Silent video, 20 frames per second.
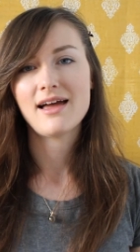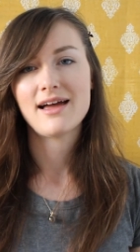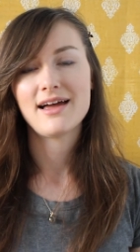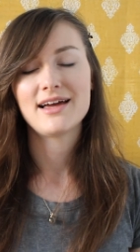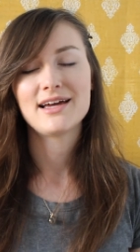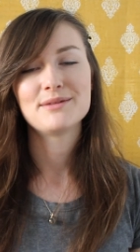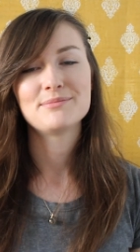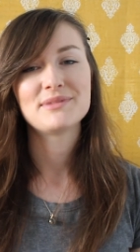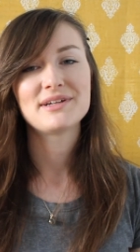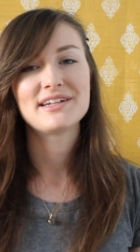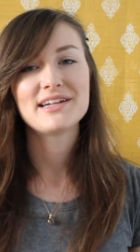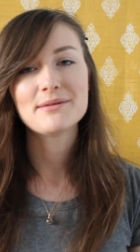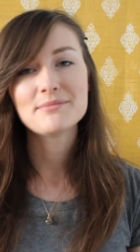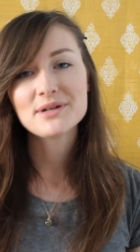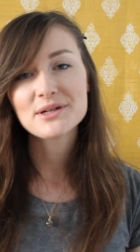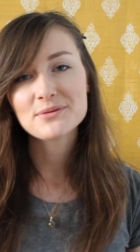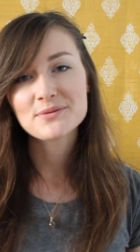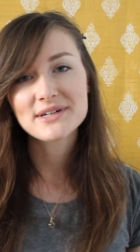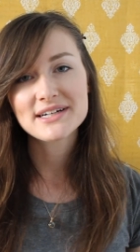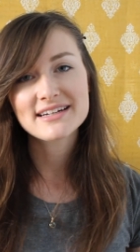
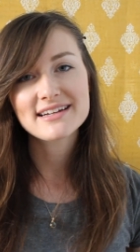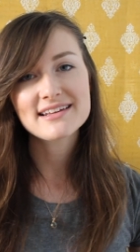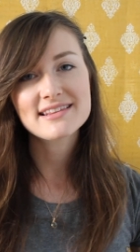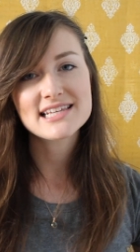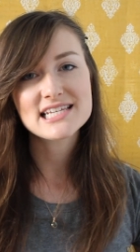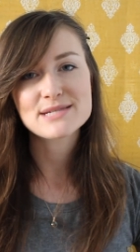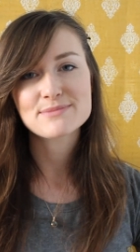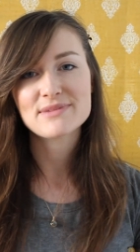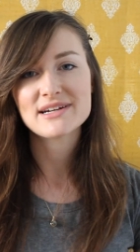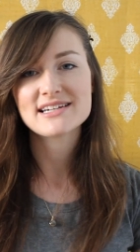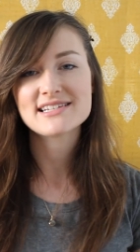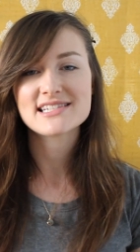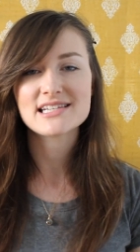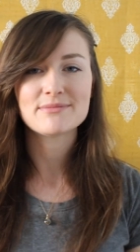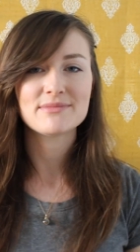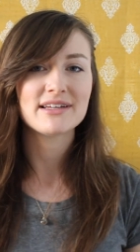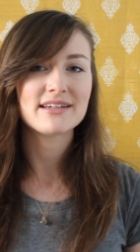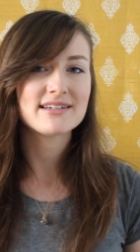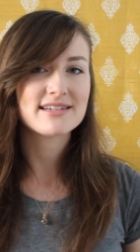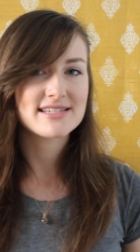Number one, this might
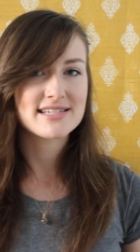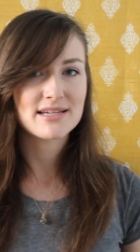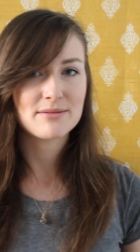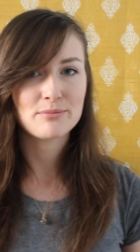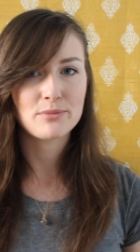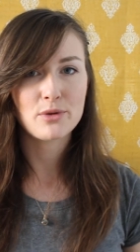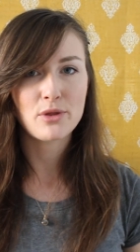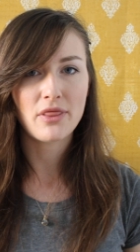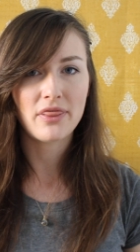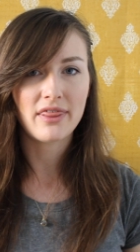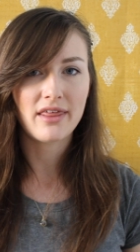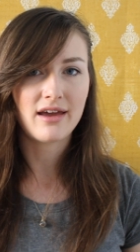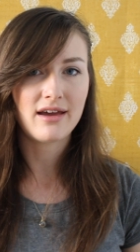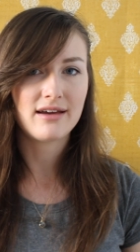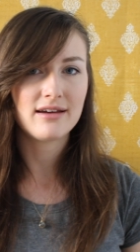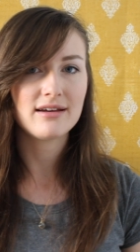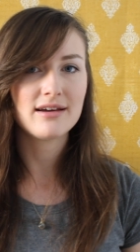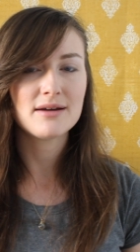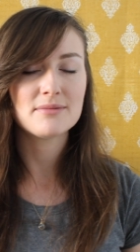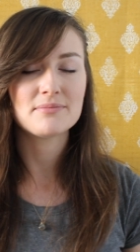seem like a simple
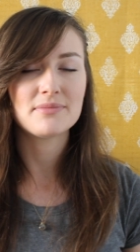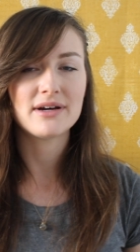thing,